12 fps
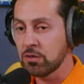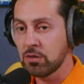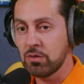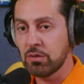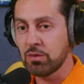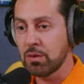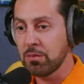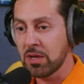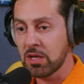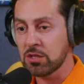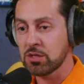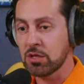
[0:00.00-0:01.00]
two, three
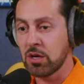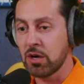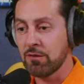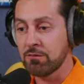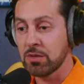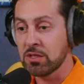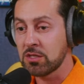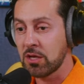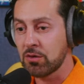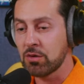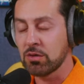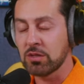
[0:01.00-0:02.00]
minutes of
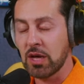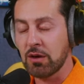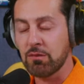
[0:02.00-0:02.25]
material that